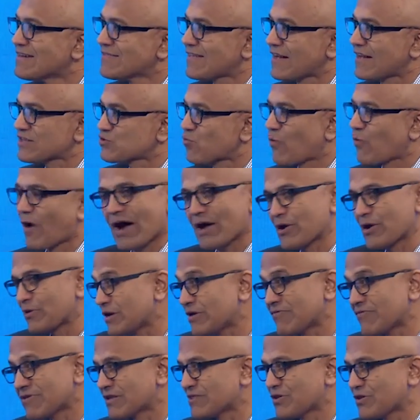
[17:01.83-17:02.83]
That's why
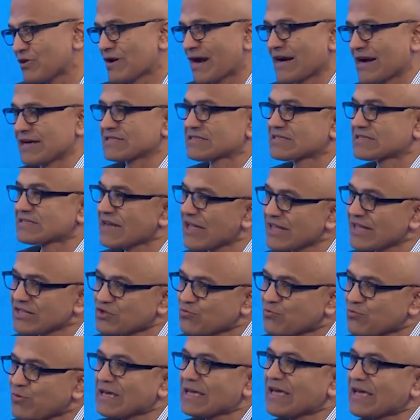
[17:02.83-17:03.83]
even in the United
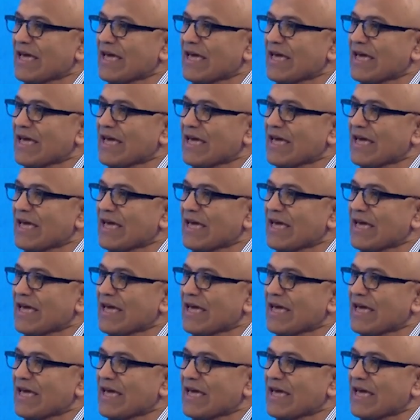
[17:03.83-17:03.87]
States, we